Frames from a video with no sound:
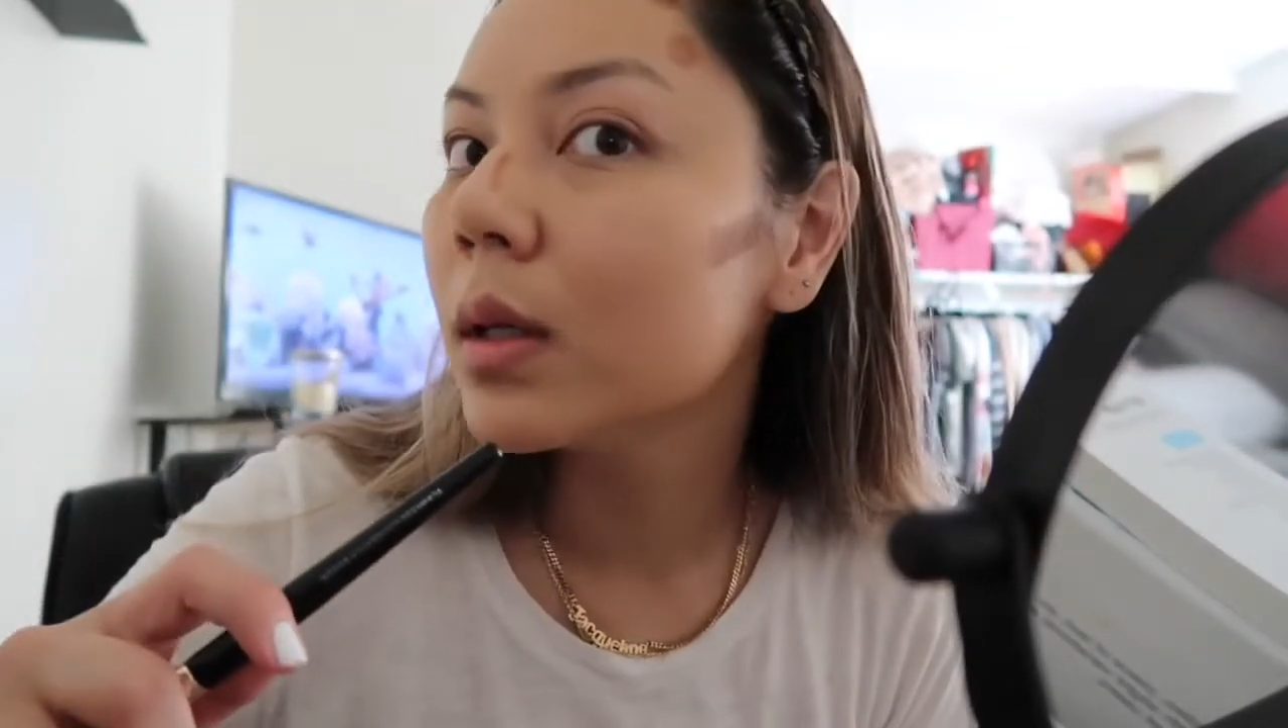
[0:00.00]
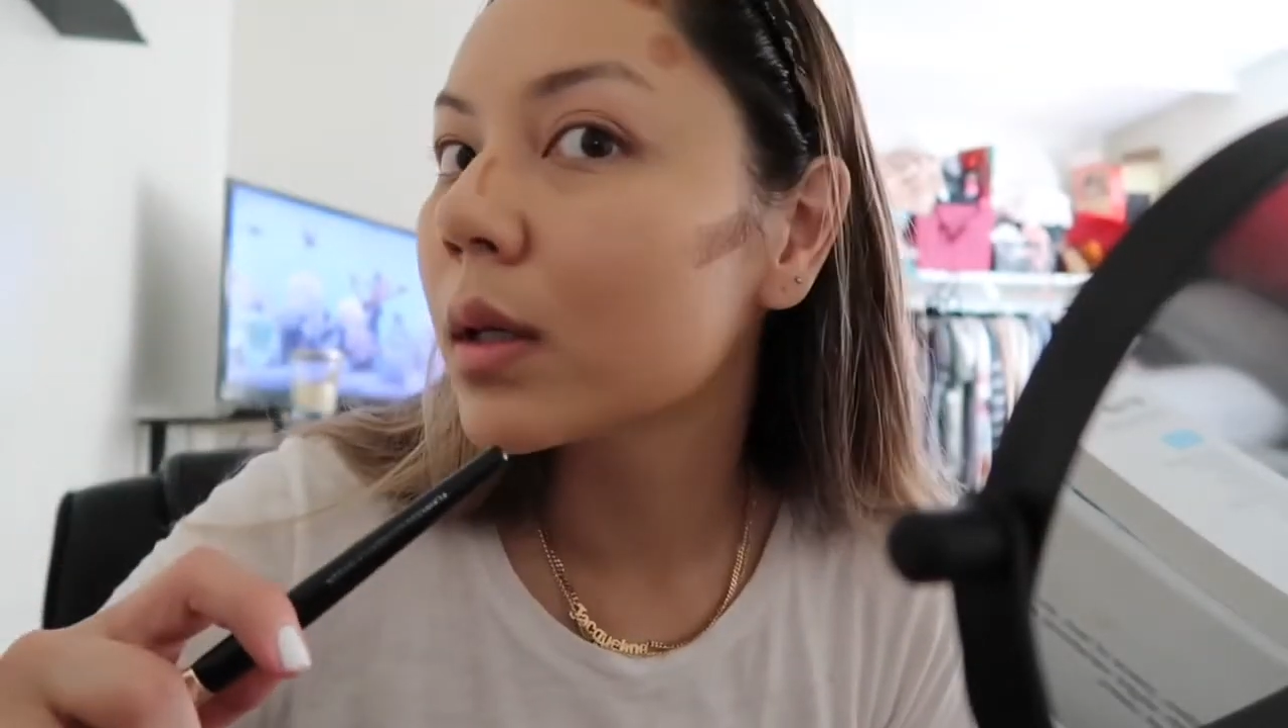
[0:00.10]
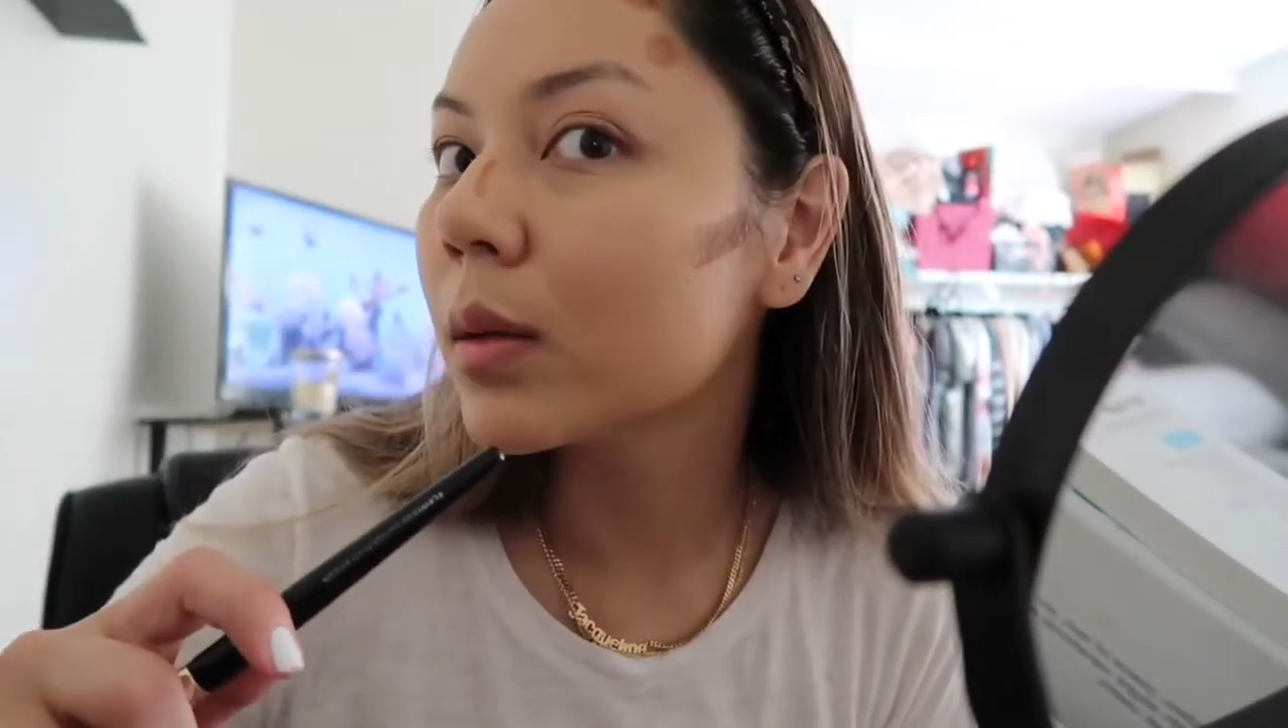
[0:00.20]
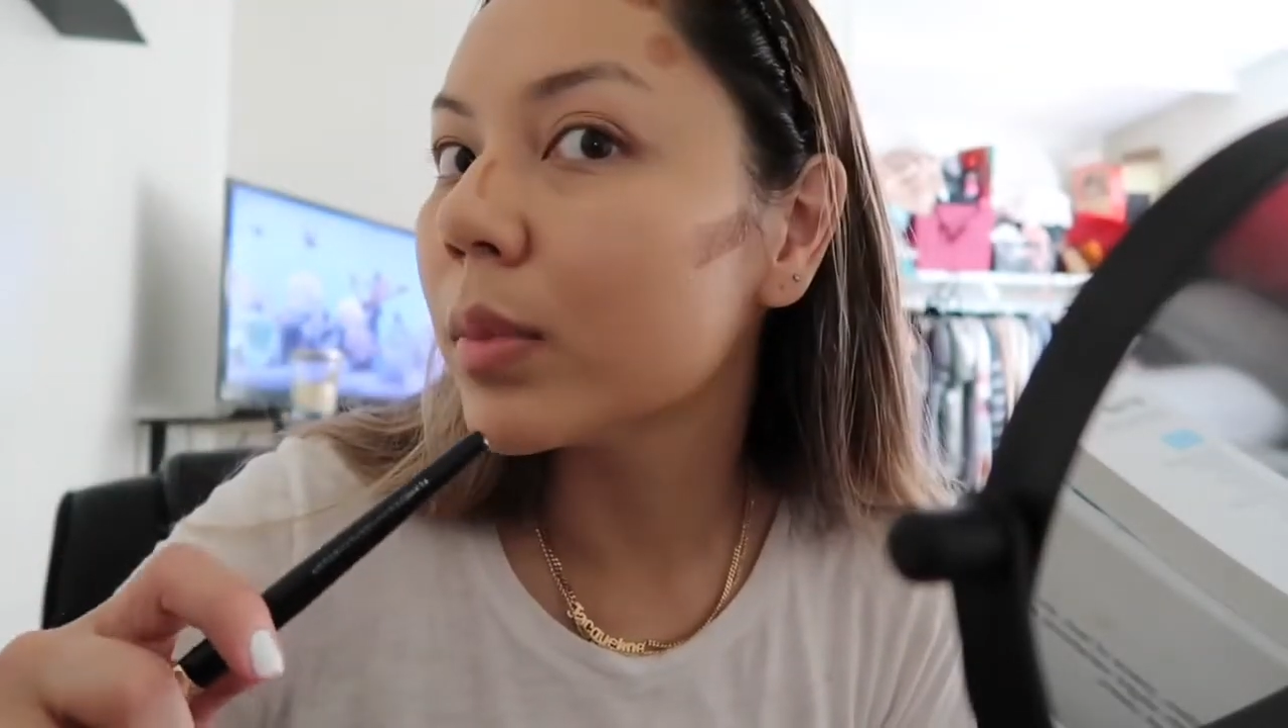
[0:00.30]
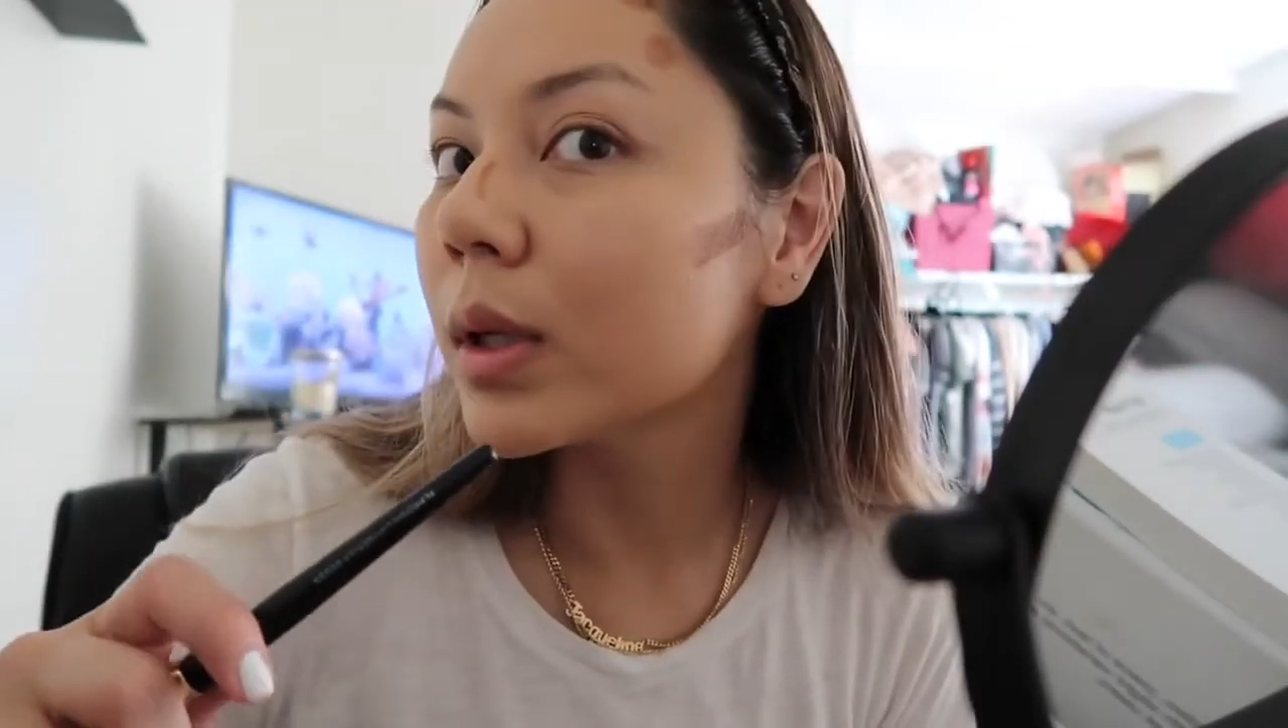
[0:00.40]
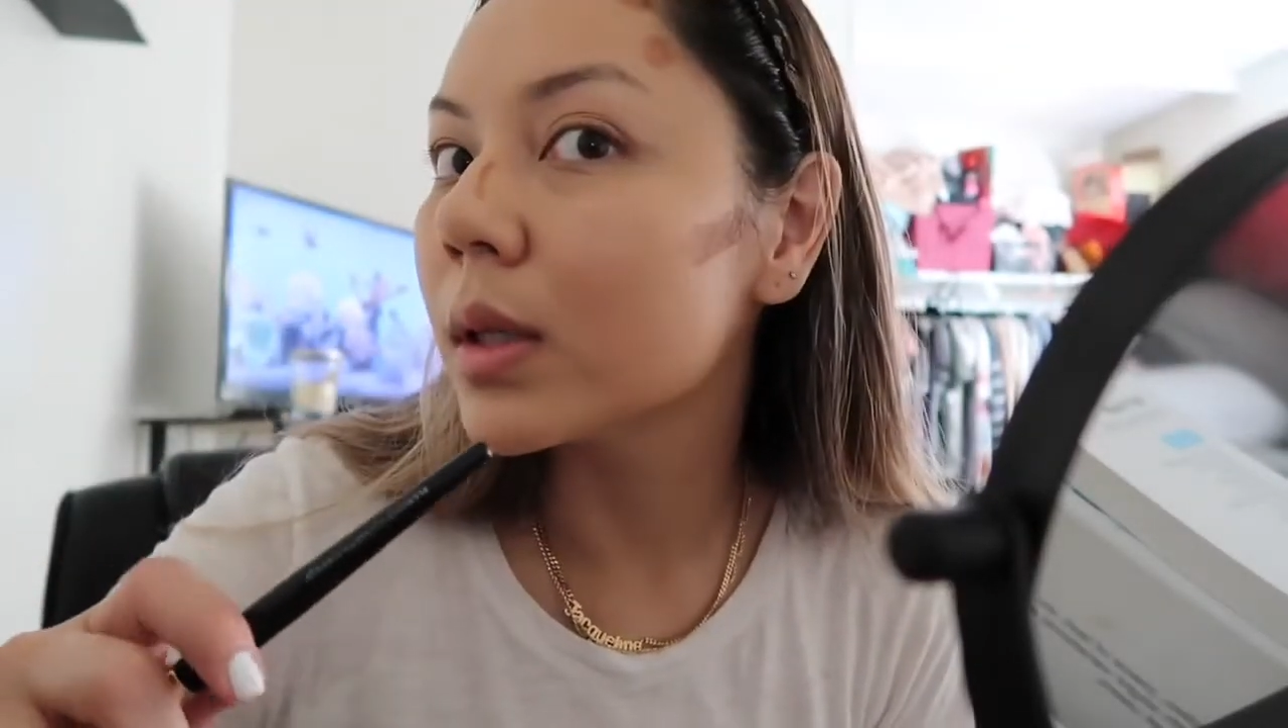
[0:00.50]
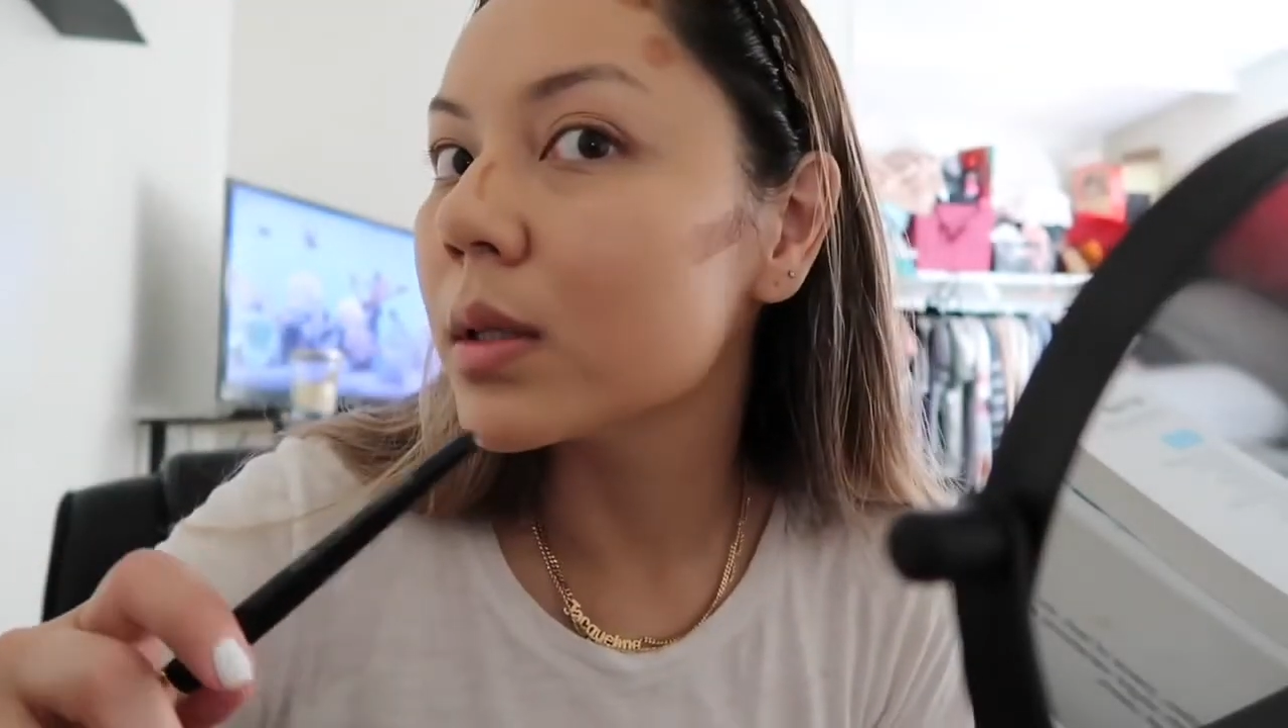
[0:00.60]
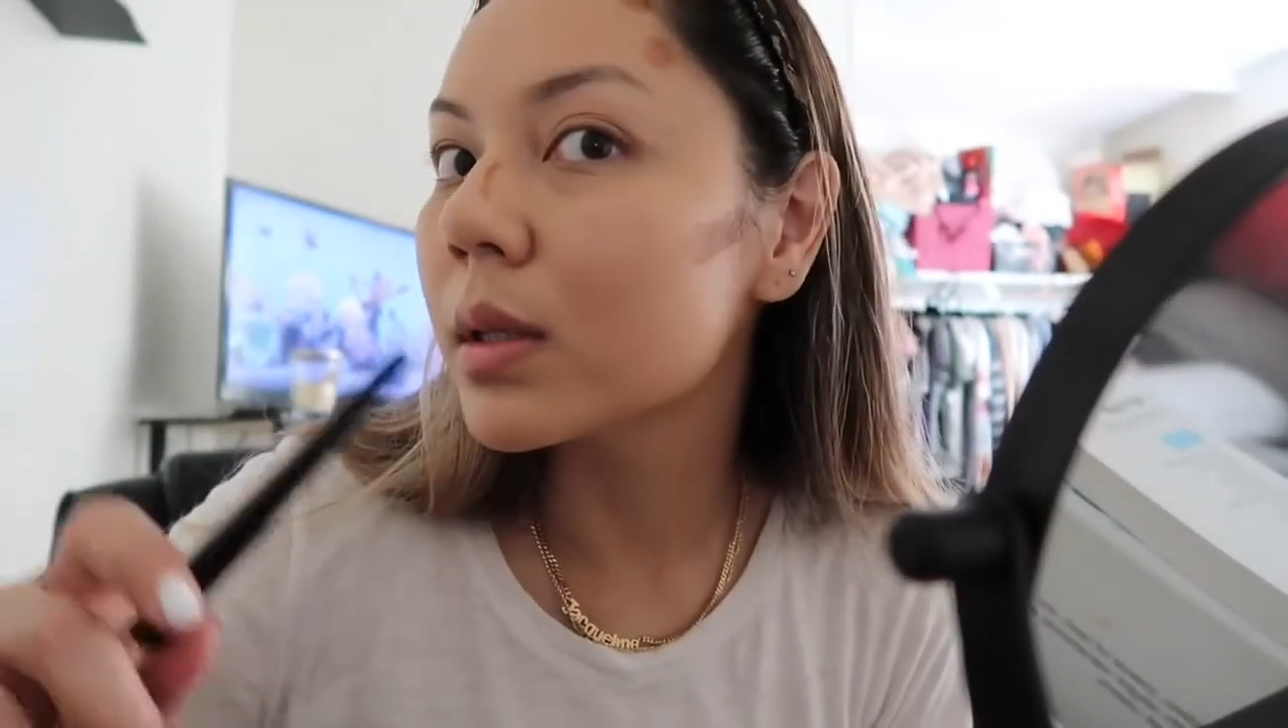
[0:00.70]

compared